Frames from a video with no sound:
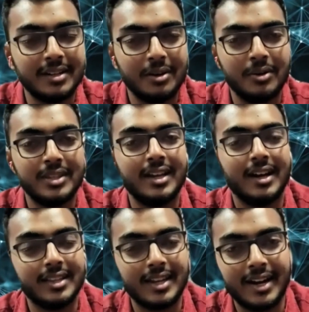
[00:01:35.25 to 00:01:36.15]
on the
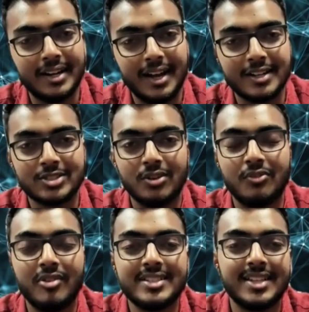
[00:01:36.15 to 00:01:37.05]
other hand, are
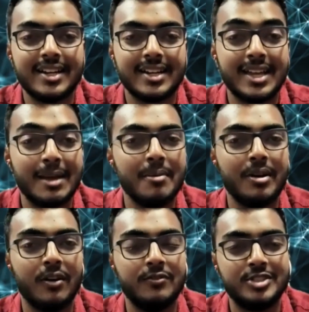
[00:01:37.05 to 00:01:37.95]
softwares that are capable
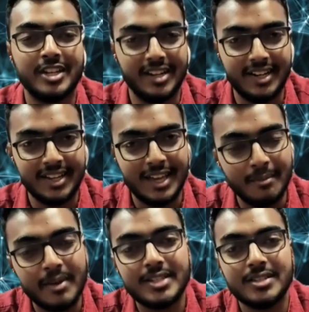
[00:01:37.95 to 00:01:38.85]
of generating
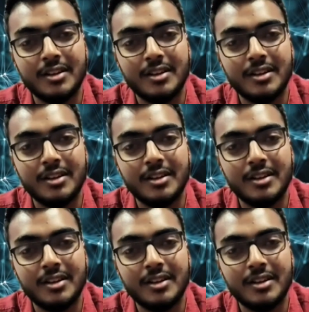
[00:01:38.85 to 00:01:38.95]
image